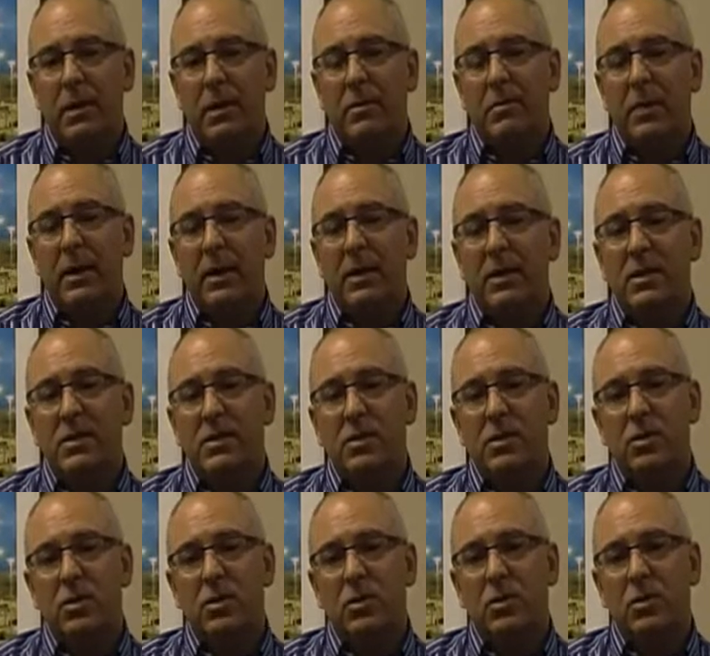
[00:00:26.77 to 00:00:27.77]
and made a
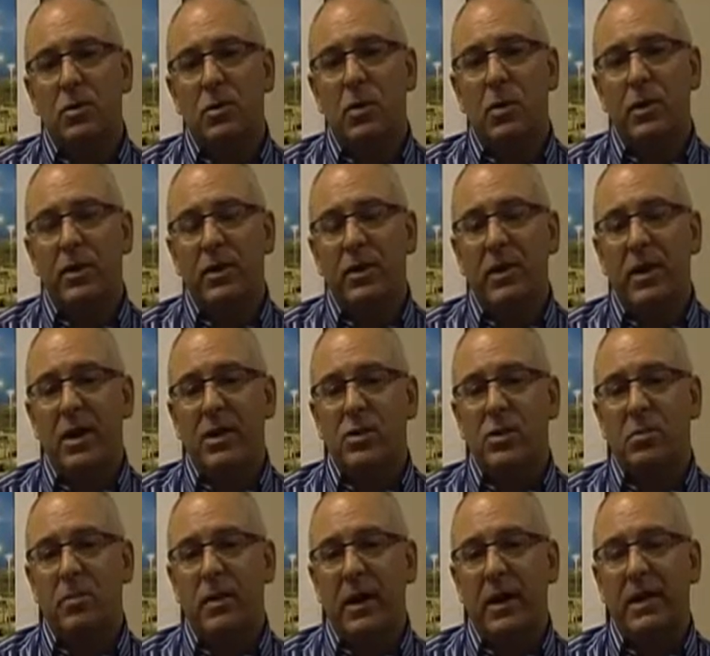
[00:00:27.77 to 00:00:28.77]
decision to go
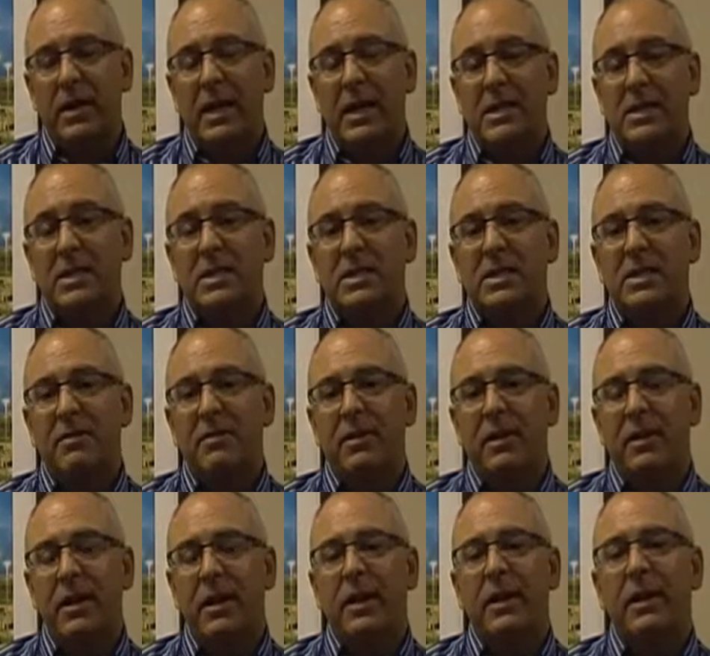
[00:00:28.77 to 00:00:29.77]
international back in nineteen
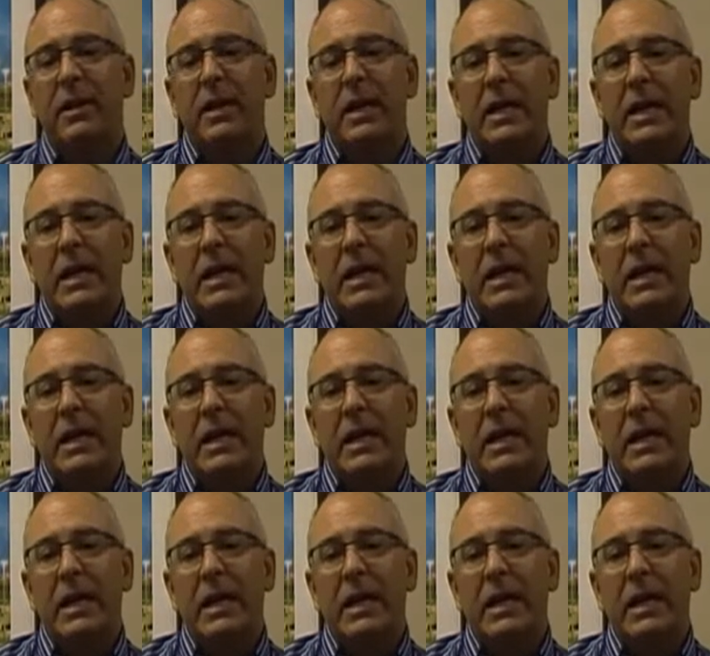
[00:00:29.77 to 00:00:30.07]
seventy-nine.